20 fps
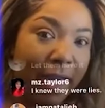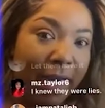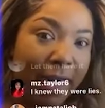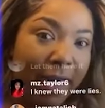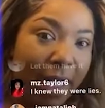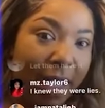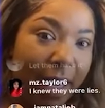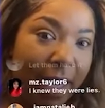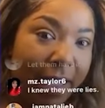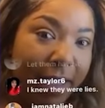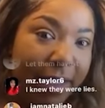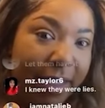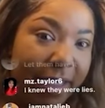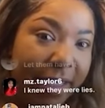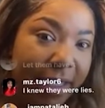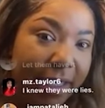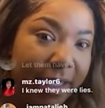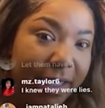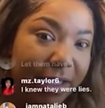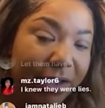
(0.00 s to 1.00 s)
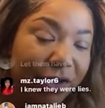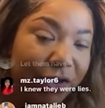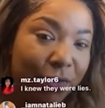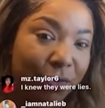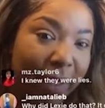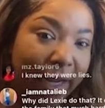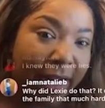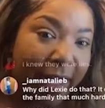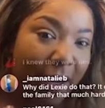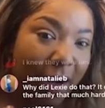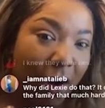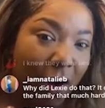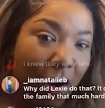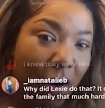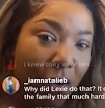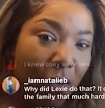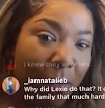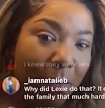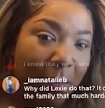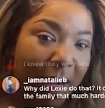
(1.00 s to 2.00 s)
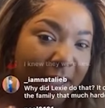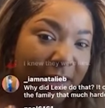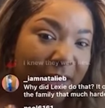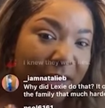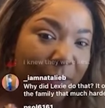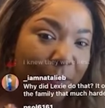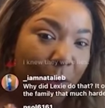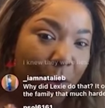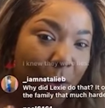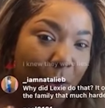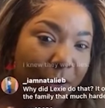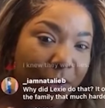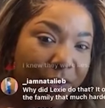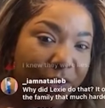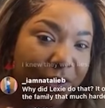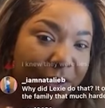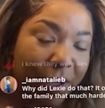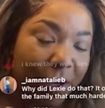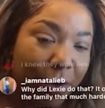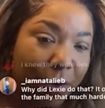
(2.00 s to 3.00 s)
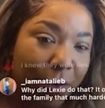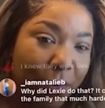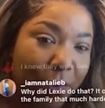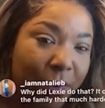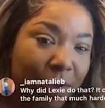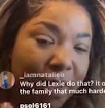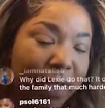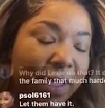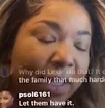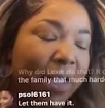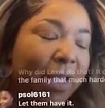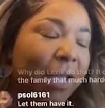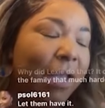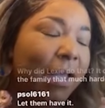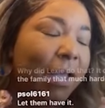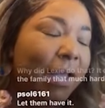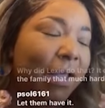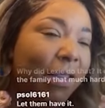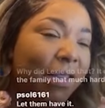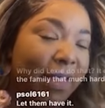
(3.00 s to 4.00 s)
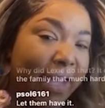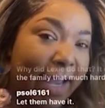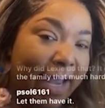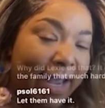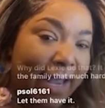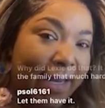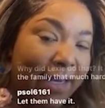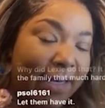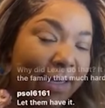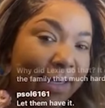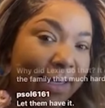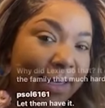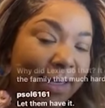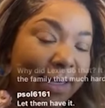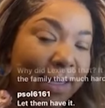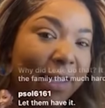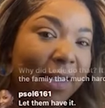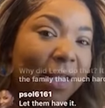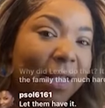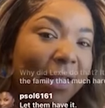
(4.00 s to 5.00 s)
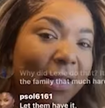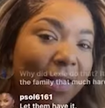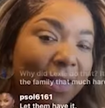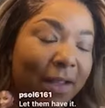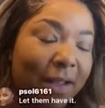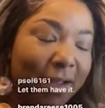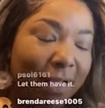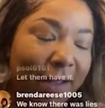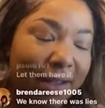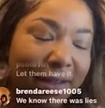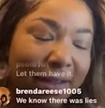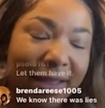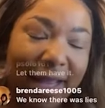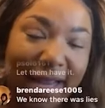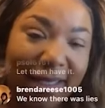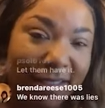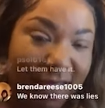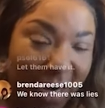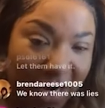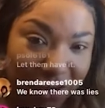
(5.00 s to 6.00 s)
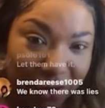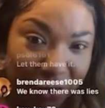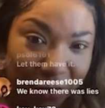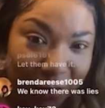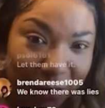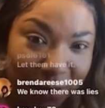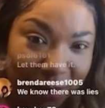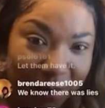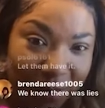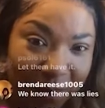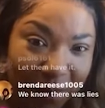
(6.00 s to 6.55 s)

and I need to let all my supporters know that that's not true.